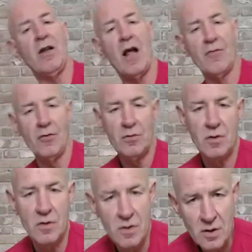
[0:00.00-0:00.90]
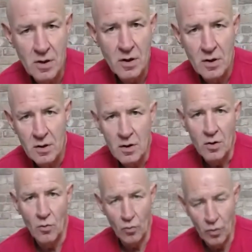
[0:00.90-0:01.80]
level,
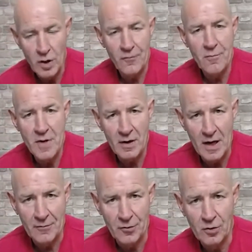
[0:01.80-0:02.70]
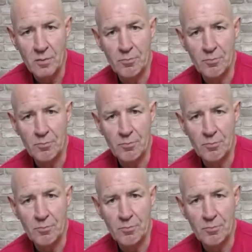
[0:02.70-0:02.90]
work from your level,